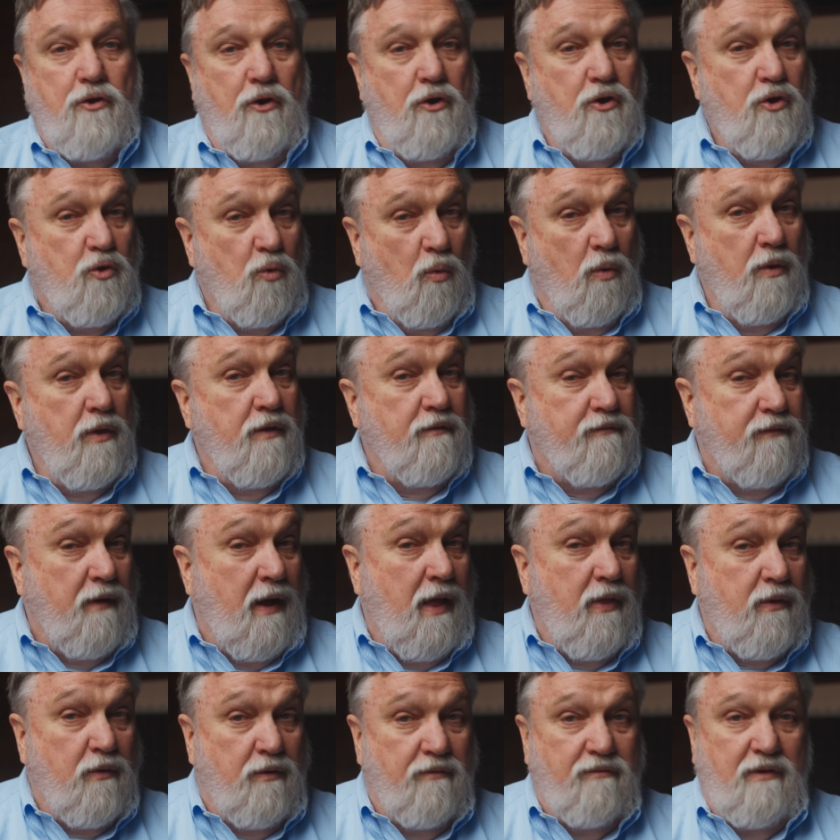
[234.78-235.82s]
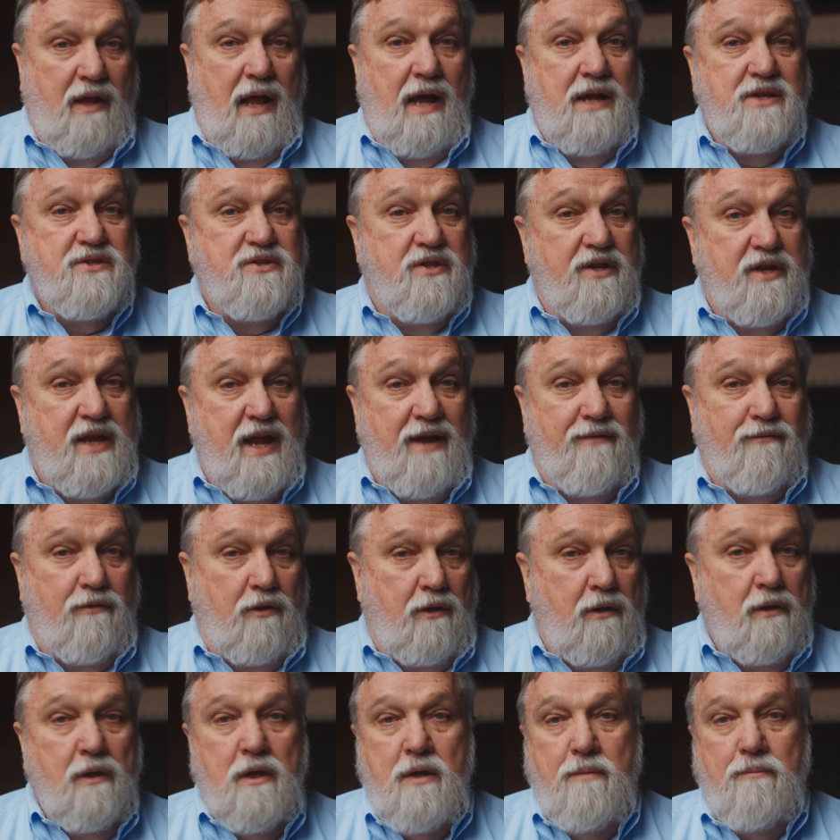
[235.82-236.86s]
turned toward the father of lies, the
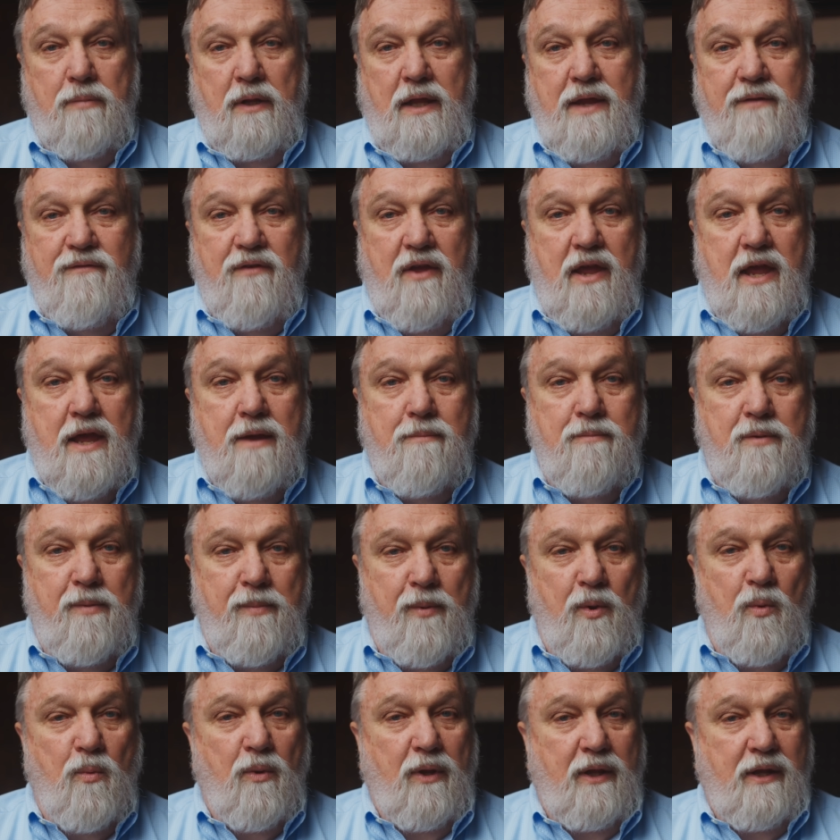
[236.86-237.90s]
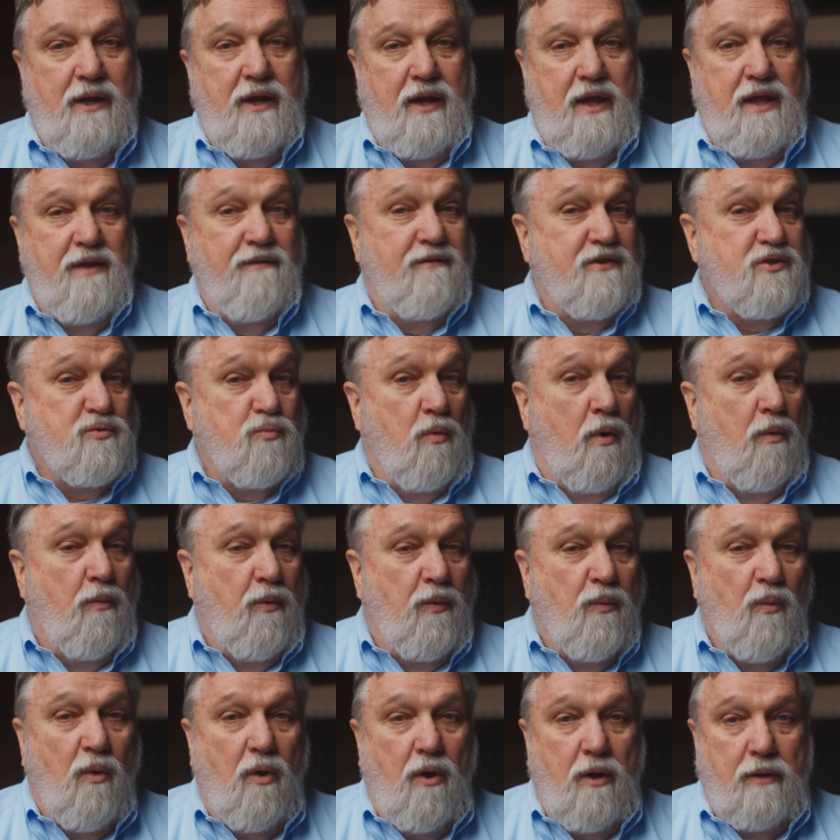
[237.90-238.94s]
devil, believing him to be willing to give us what
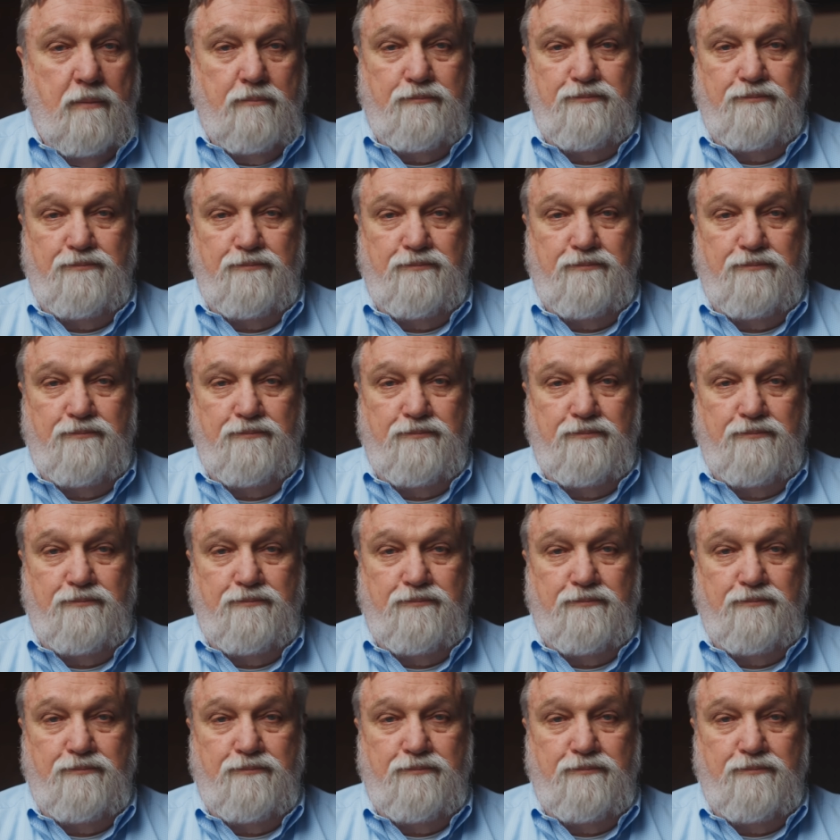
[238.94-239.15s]
we want.